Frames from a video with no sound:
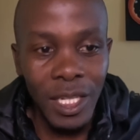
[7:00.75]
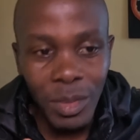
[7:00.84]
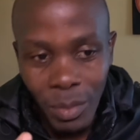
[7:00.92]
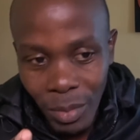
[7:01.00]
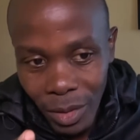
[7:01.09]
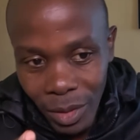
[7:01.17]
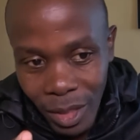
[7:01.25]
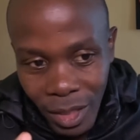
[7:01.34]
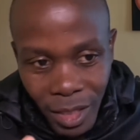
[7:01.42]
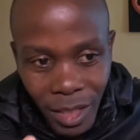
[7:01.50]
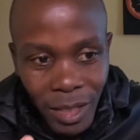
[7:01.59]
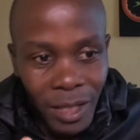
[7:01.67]

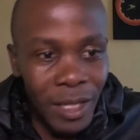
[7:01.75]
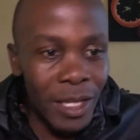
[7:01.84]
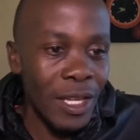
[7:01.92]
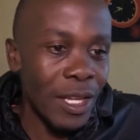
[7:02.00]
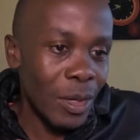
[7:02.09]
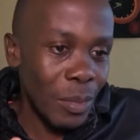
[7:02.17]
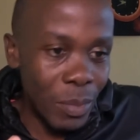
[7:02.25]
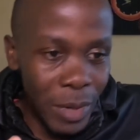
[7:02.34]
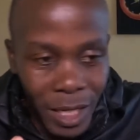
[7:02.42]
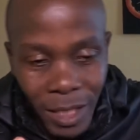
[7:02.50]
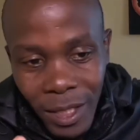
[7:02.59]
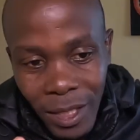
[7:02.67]
and
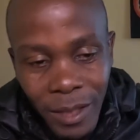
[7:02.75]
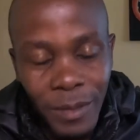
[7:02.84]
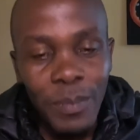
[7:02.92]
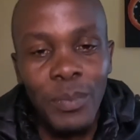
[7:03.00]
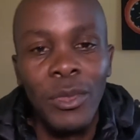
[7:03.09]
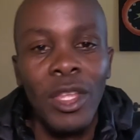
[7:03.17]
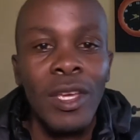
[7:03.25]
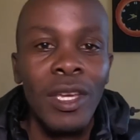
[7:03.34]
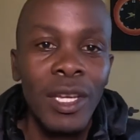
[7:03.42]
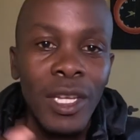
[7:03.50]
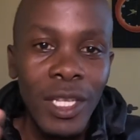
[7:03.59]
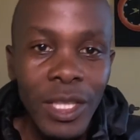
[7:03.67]
back then,
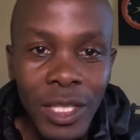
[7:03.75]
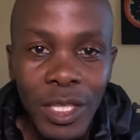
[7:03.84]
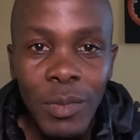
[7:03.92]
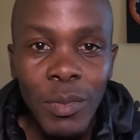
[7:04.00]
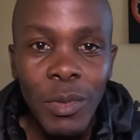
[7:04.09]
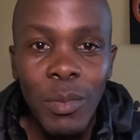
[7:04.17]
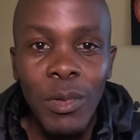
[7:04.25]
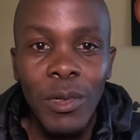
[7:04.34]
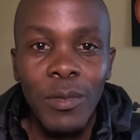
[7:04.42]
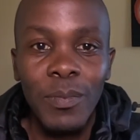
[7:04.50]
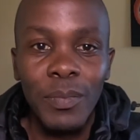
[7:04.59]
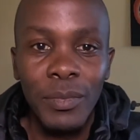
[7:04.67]
these
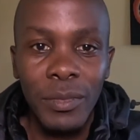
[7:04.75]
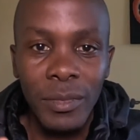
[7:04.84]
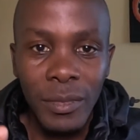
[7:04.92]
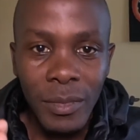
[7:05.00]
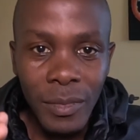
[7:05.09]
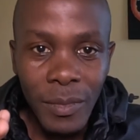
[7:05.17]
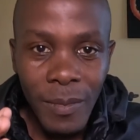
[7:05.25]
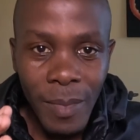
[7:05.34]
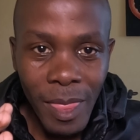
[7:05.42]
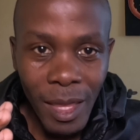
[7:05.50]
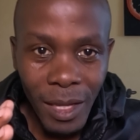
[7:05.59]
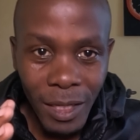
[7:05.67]
people,
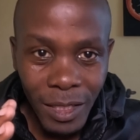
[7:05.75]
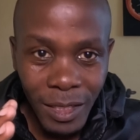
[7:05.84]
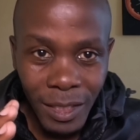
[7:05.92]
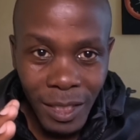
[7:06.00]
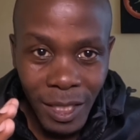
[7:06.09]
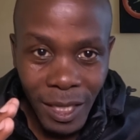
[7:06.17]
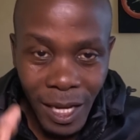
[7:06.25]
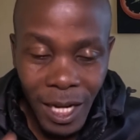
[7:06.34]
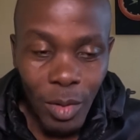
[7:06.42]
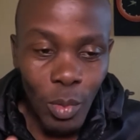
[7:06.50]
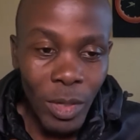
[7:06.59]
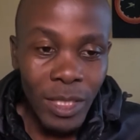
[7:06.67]
the
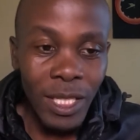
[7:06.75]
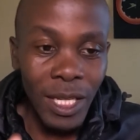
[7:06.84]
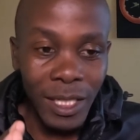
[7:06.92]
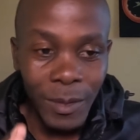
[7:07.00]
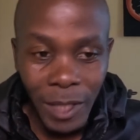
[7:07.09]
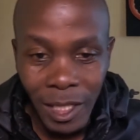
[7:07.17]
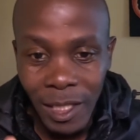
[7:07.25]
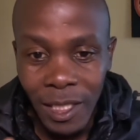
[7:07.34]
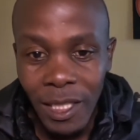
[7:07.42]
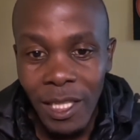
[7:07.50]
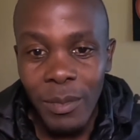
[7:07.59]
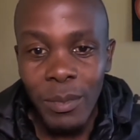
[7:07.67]
young ones are
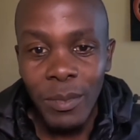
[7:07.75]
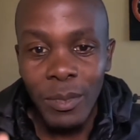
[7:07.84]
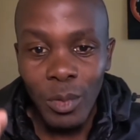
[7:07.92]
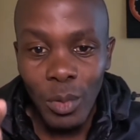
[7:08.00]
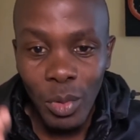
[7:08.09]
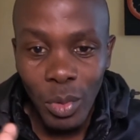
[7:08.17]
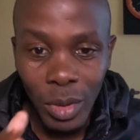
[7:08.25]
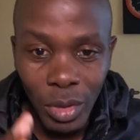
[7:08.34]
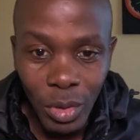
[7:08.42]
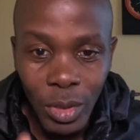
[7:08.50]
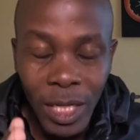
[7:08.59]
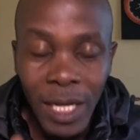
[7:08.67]
telling them, we will
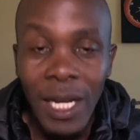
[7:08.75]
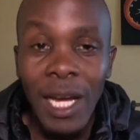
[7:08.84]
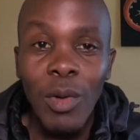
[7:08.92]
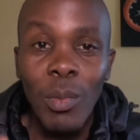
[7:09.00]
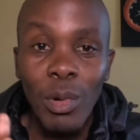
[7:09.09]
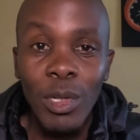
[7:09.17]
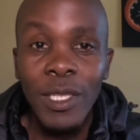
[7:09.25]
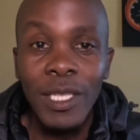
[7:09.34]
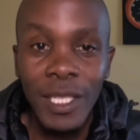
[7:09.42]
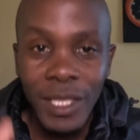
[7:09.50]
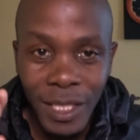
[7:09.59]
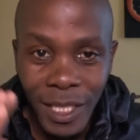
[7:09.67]
not allow
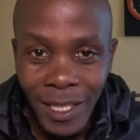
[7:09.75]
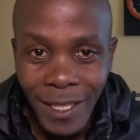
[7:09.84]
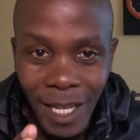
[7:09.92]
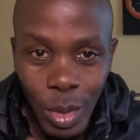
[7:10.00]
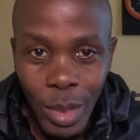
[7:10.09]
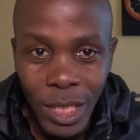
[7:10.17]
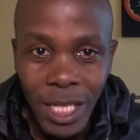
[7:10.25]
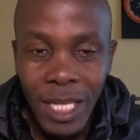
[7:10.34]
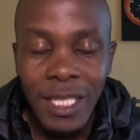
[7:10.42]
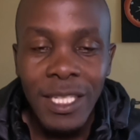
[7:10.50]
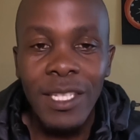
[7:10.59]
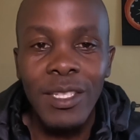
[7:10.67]
politics in our
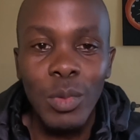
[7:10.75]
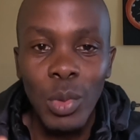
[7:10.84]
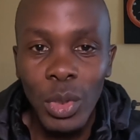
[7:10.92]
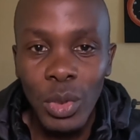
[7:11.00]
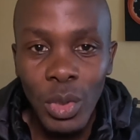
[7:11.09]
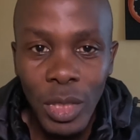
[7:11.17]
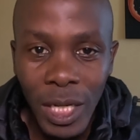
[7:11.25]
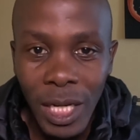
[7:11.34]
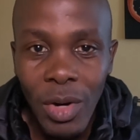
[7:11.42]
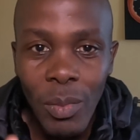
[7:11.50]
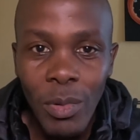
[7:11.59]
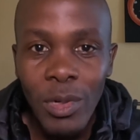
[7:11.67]
churches, we will not
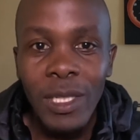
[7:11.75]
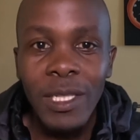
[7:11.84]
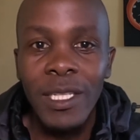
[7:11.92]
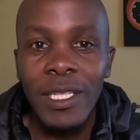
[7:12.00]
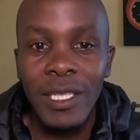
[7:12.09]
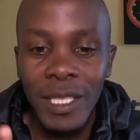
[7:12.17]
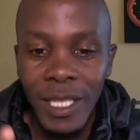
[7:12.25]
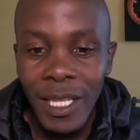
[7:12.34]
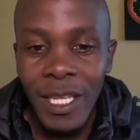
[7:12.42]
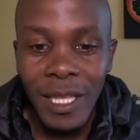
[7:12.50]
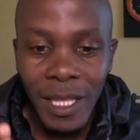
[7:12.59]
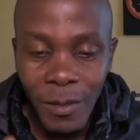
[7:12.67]
allow politics
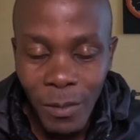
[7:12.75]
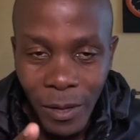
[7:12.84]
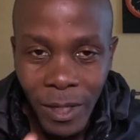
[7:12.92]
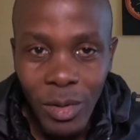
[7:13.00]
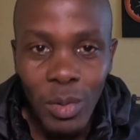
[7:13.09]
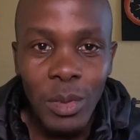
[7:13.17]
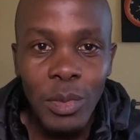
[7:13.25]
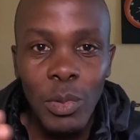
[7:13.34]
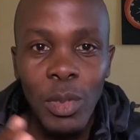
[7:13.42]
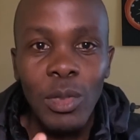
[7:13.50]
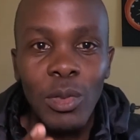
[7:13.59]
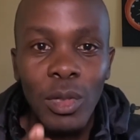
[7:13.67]
in the funerals,
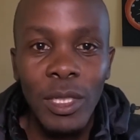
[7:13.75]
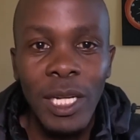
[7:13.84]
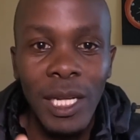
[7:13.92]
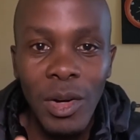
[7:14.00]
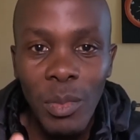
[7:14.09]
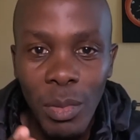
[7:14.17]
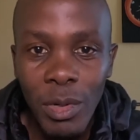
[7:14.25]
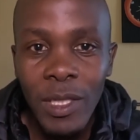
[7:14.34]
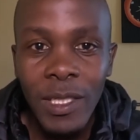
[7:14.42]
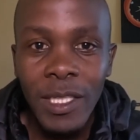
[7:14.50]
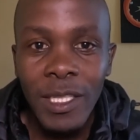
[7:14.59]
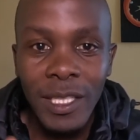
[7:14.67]
we will not allow
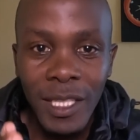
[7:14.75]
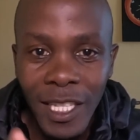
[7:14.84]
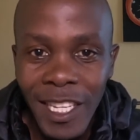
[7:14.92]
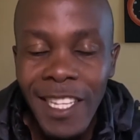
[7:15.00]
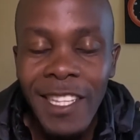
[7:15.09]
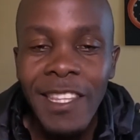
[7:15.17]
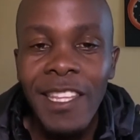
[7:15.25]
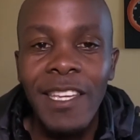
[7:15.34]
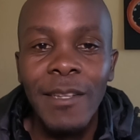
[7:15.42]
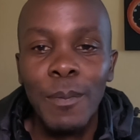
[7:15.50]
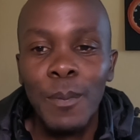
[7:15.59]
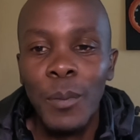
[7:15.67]
politics in the